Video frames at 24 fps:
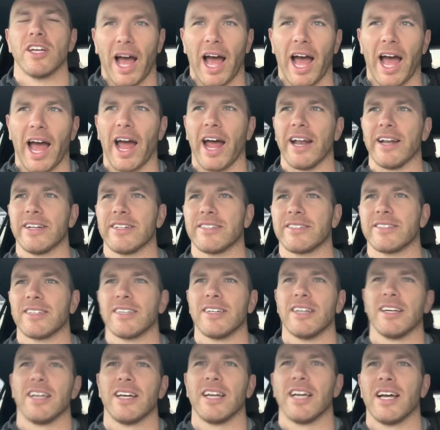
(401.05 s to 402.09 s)

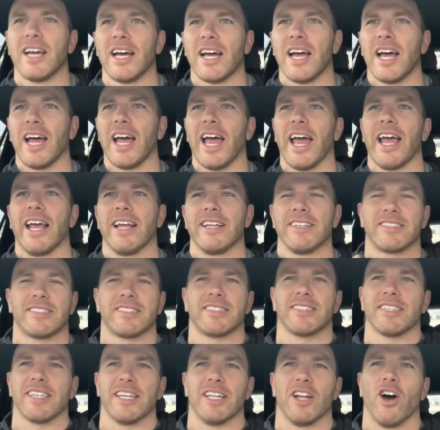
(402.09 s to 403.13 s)
and
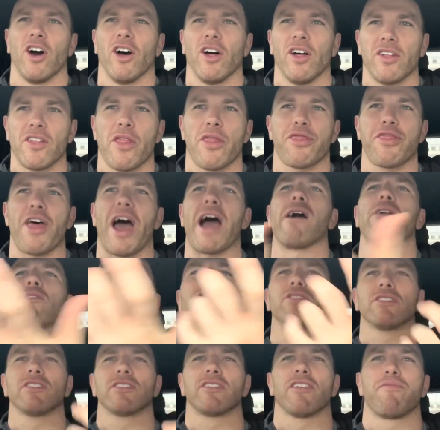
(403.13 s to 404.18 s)
it's, you know,
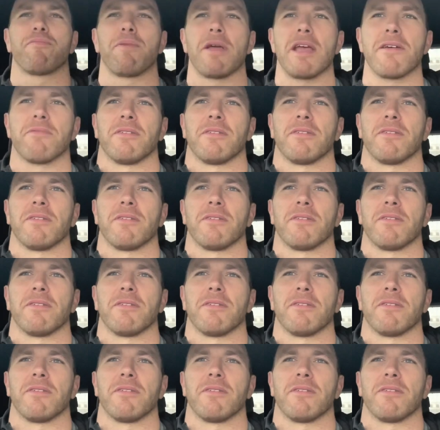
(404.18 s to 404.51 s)
thousands of people.